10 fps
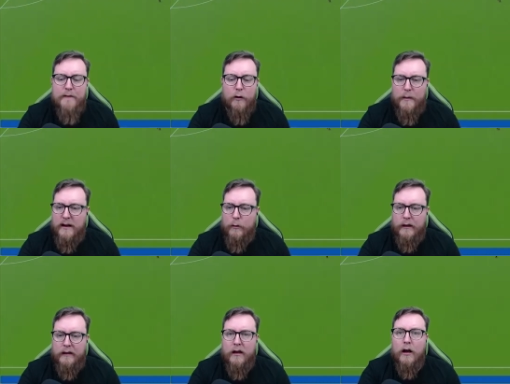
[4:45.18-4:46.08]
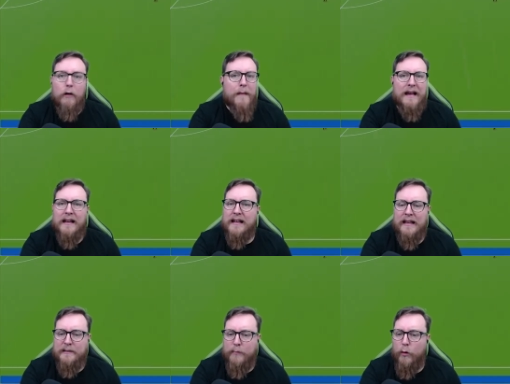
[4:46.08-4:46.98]
a penalty. Manga cleared
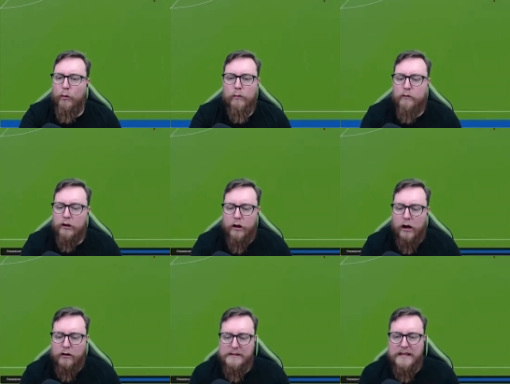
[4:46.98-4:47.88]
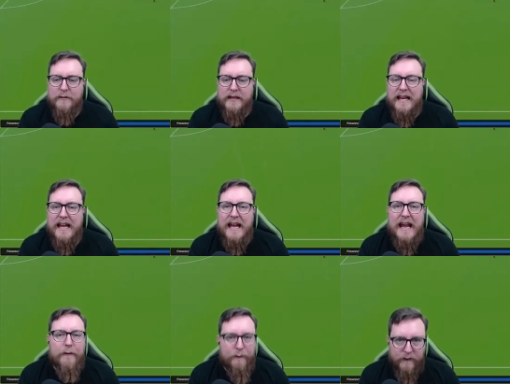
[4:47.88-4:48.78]
the ball. Lukaku wasn't even near. He
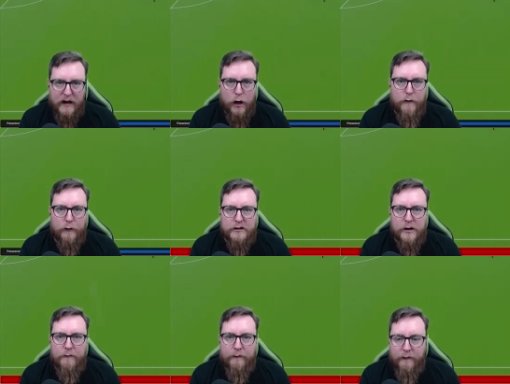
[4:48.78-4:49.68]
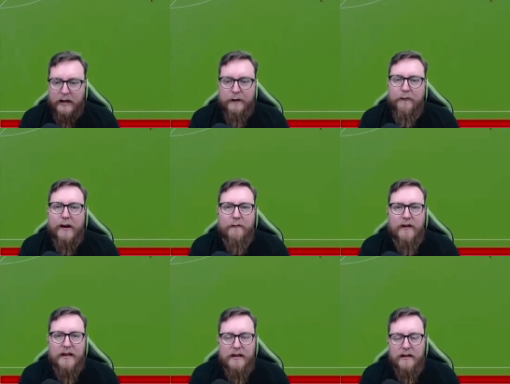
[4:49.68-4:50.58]
fell over his own fucking fat feet.